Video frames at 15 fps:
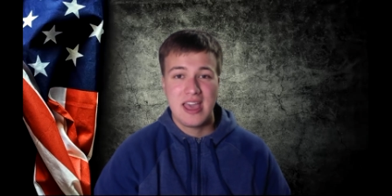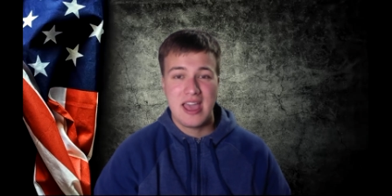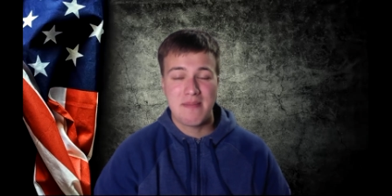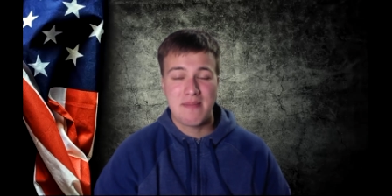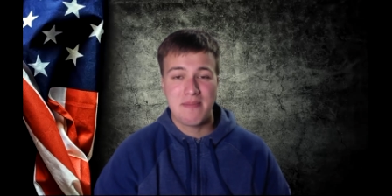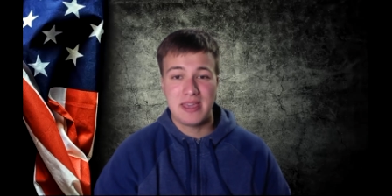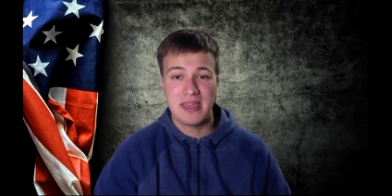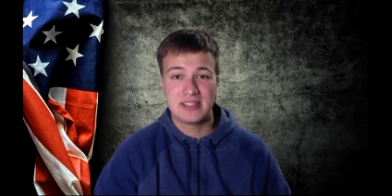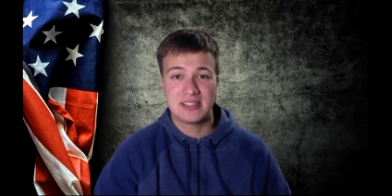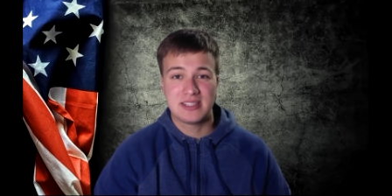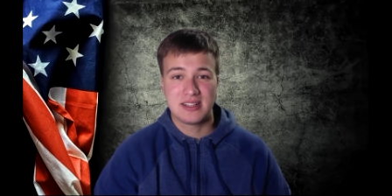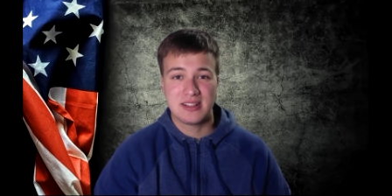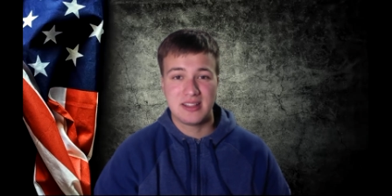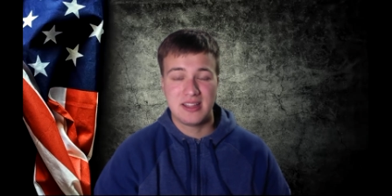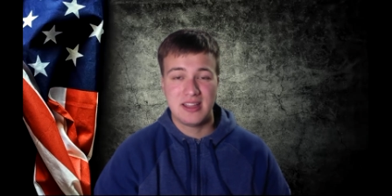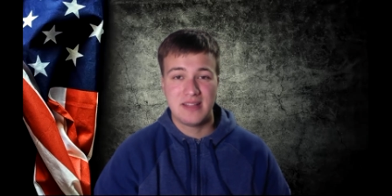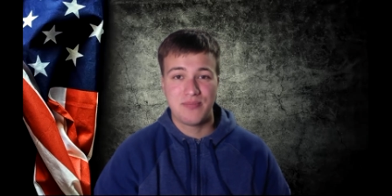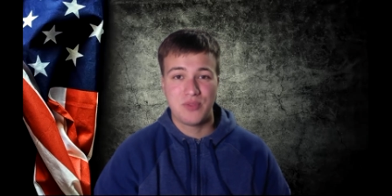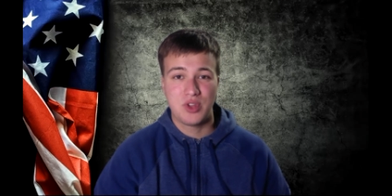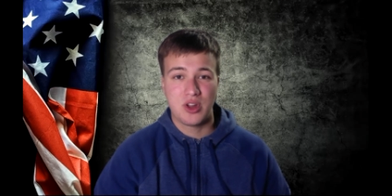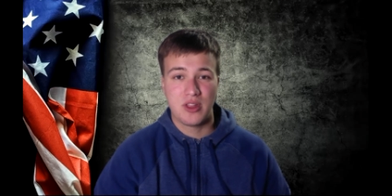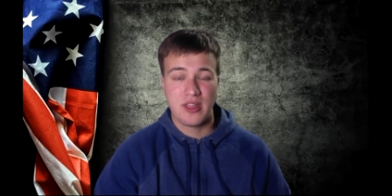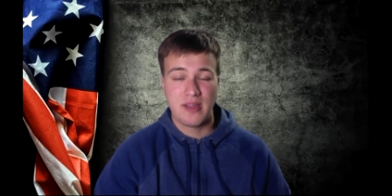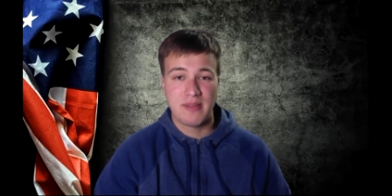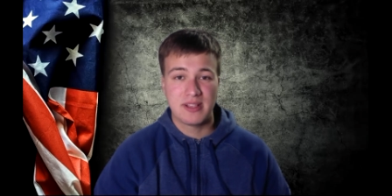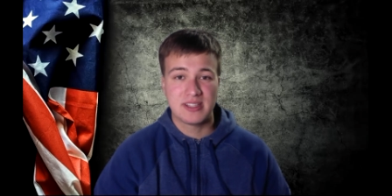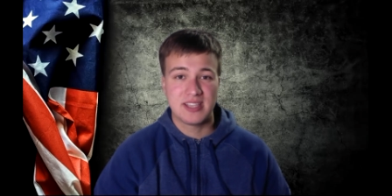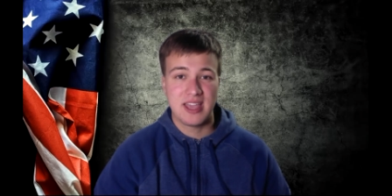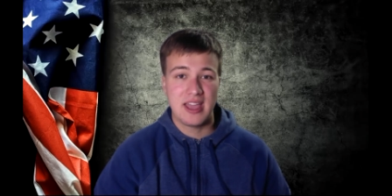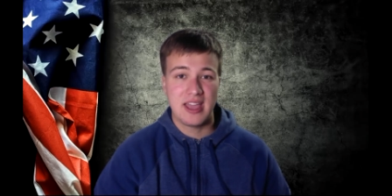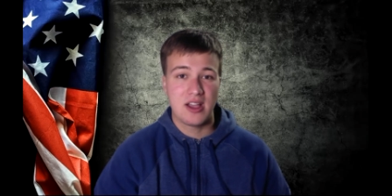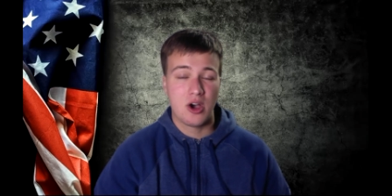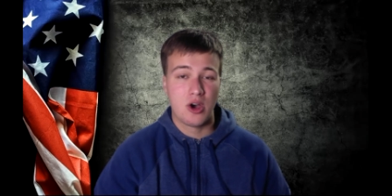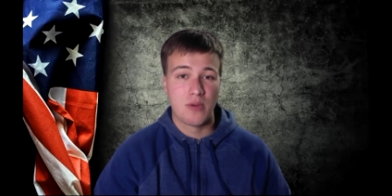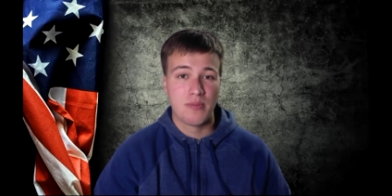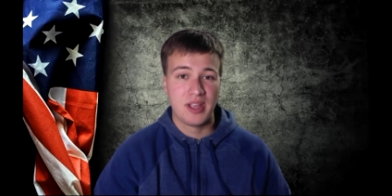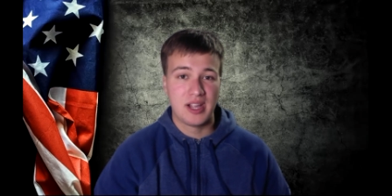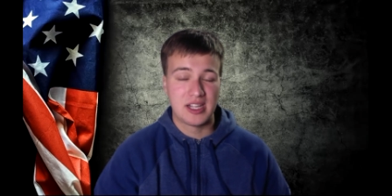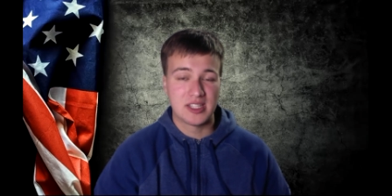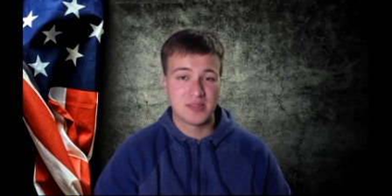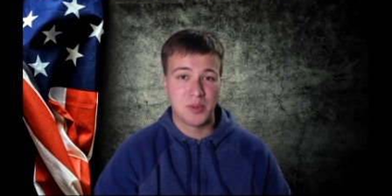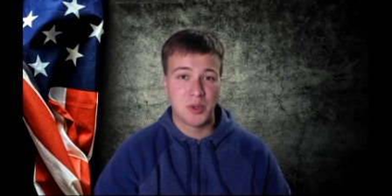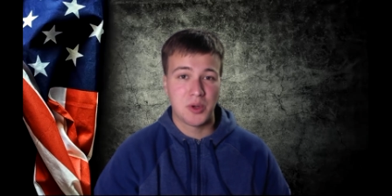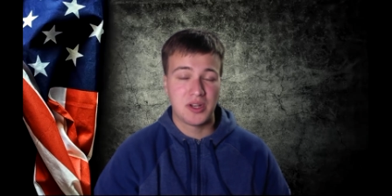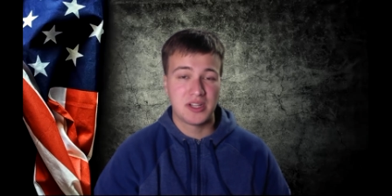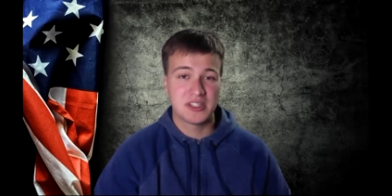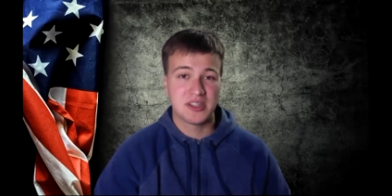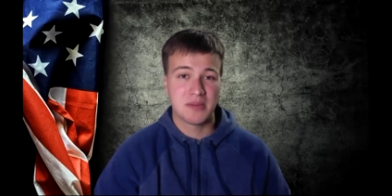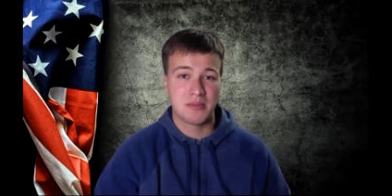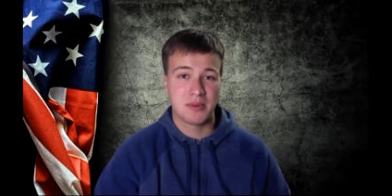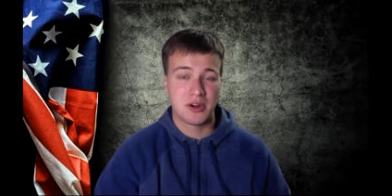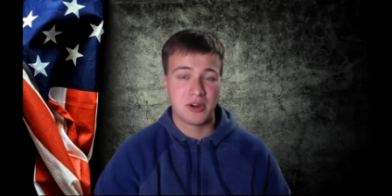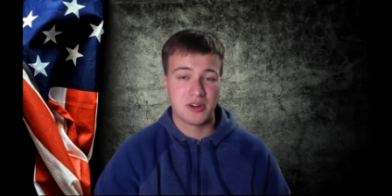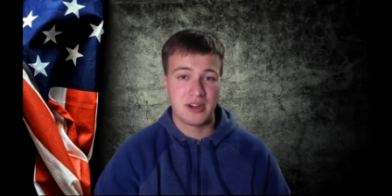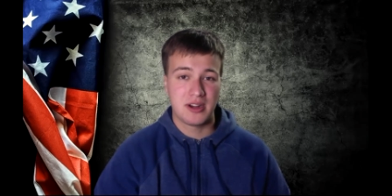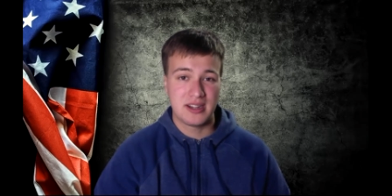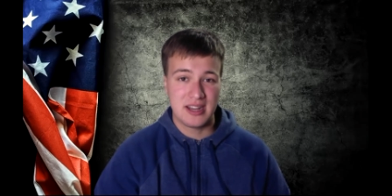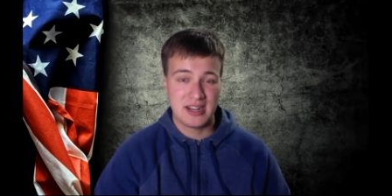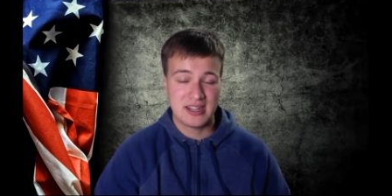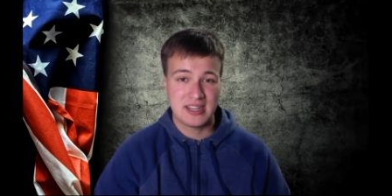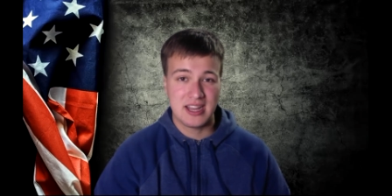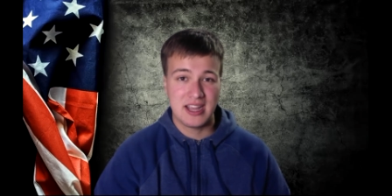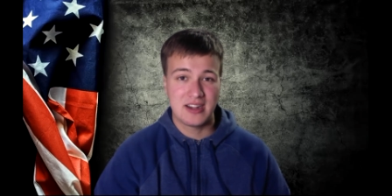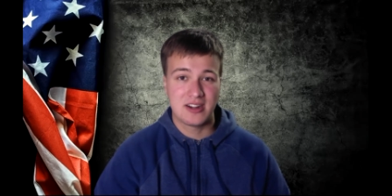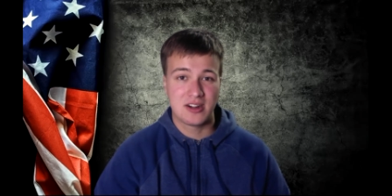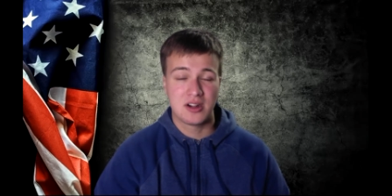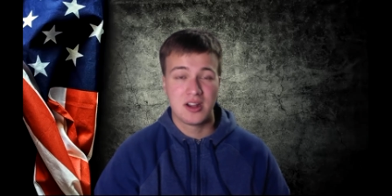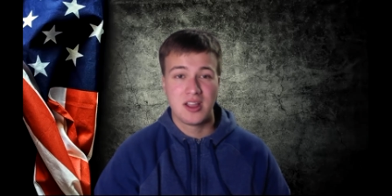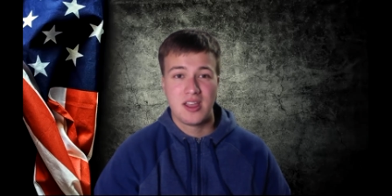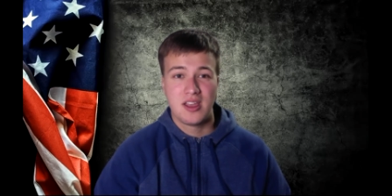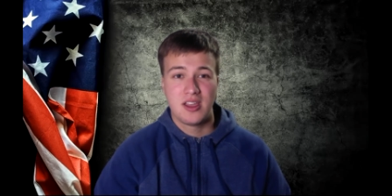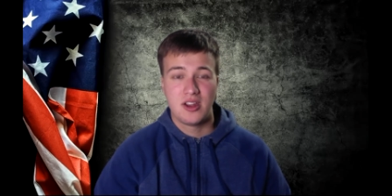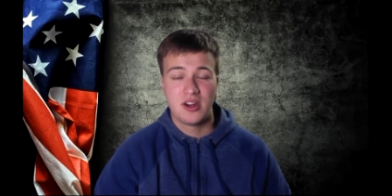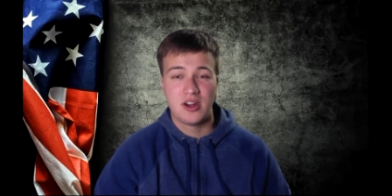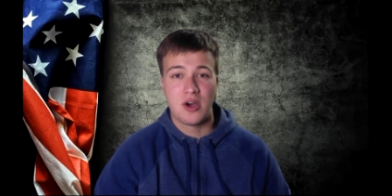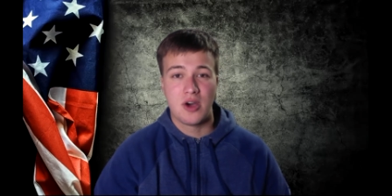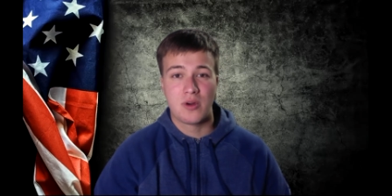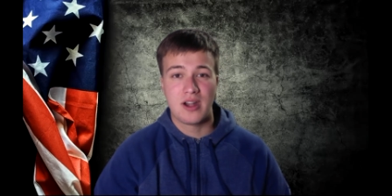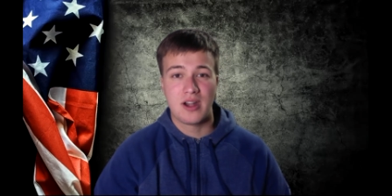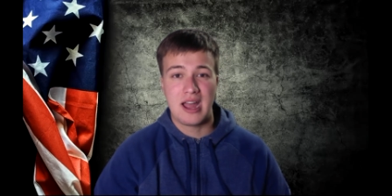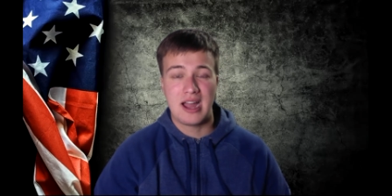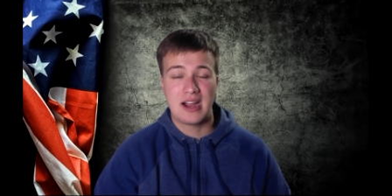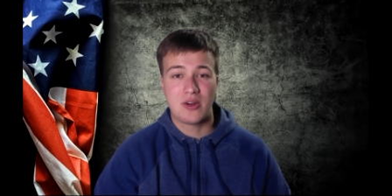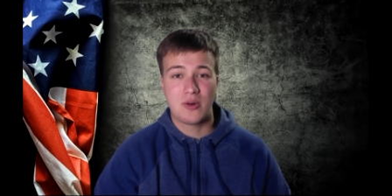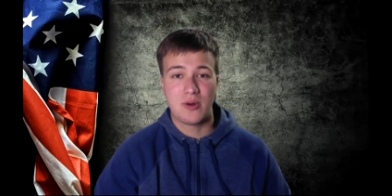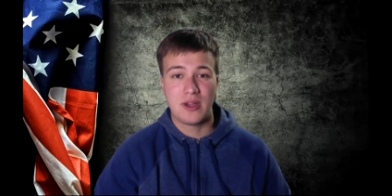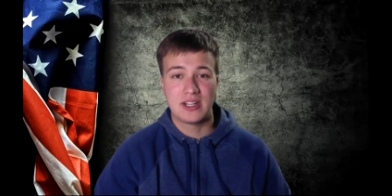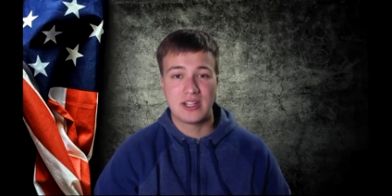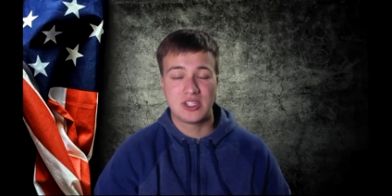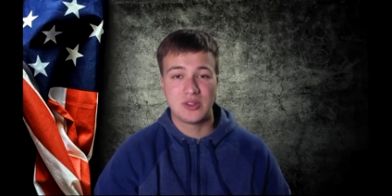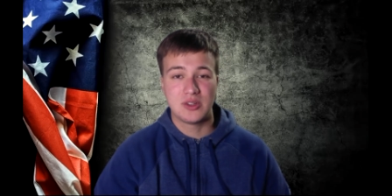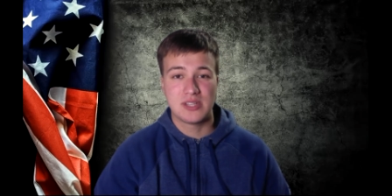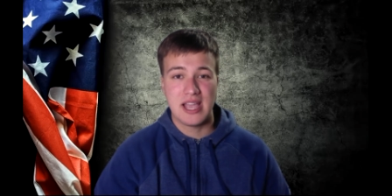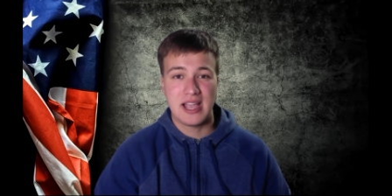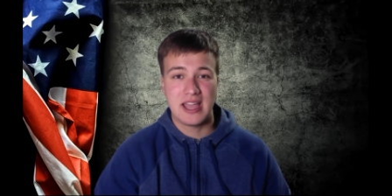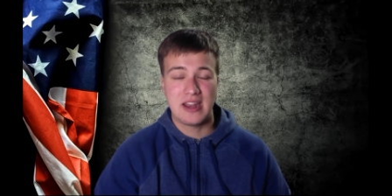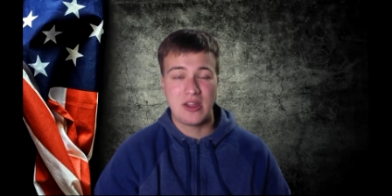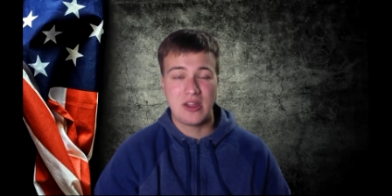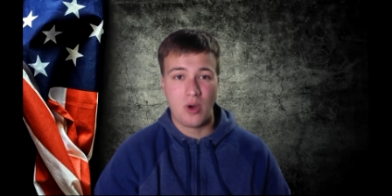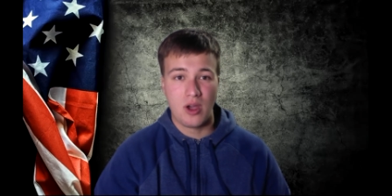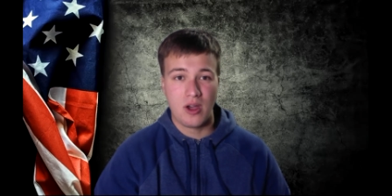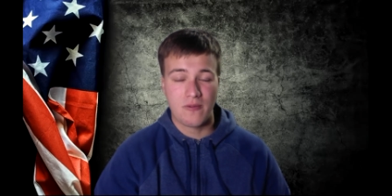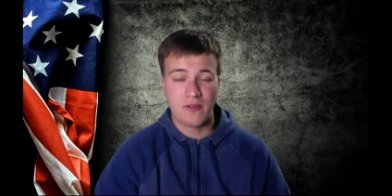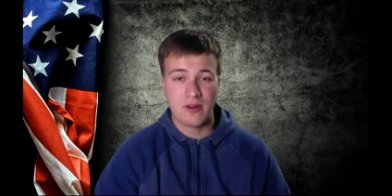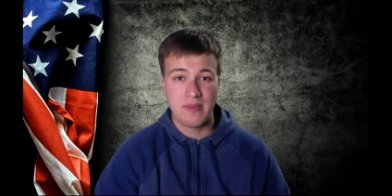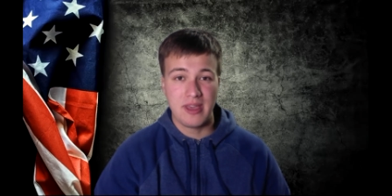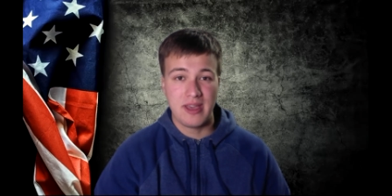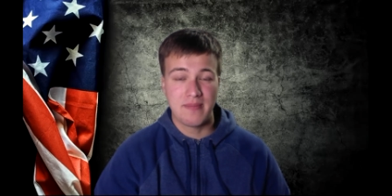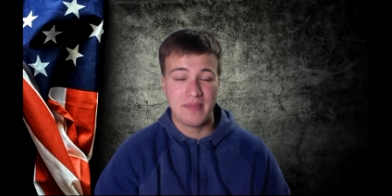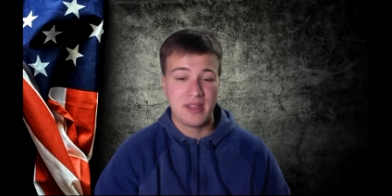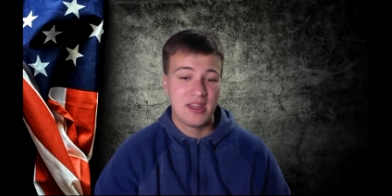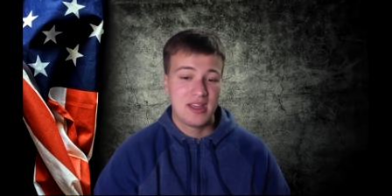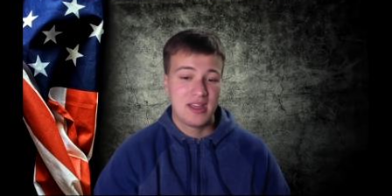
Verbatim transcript: And basically, you know, they've been saying, oh, because Putin is a murdering dictator, you know, we're not going to take any oil from him.